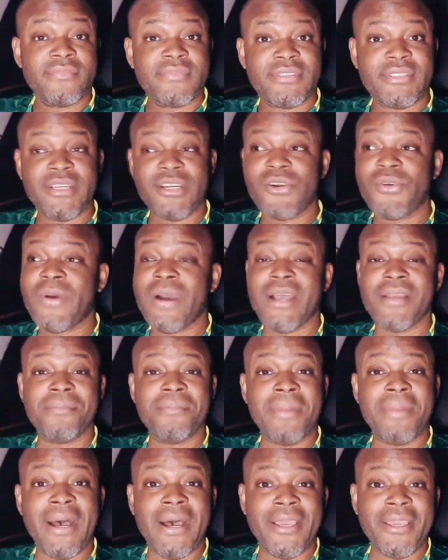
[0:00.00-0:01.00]
C'est quoi
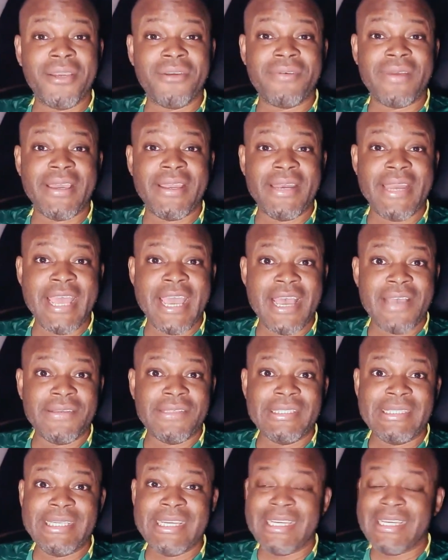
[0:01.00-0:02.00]
Maya right now.
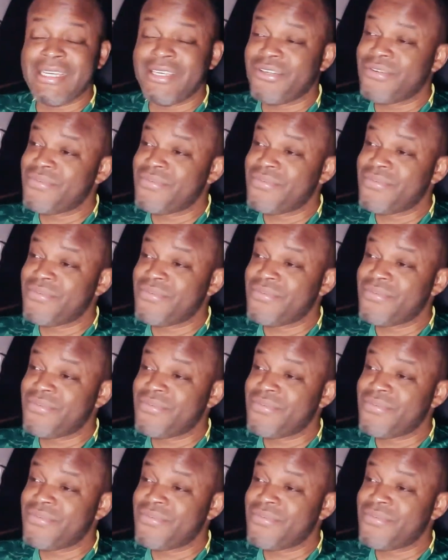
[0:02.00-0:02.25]
You did.